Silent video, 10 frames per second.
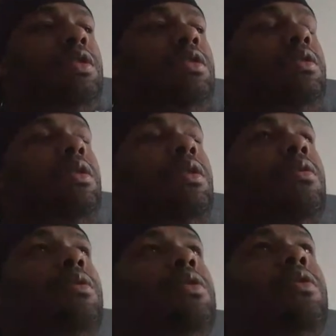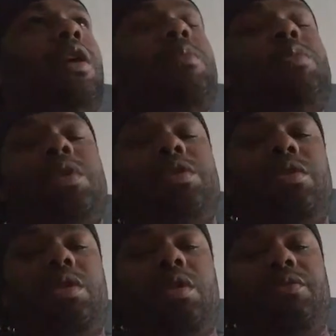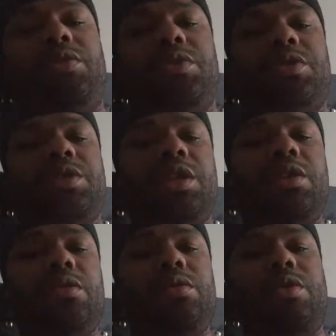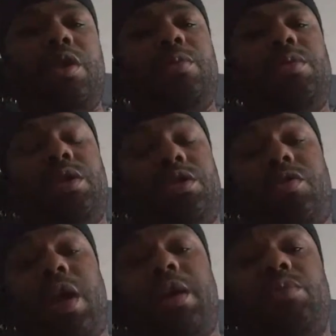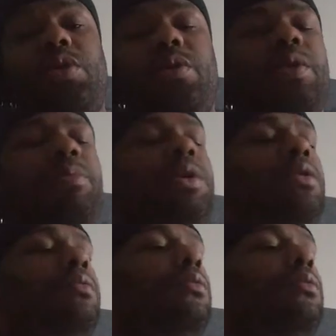You're able to, if you're single, you're able to attract more women.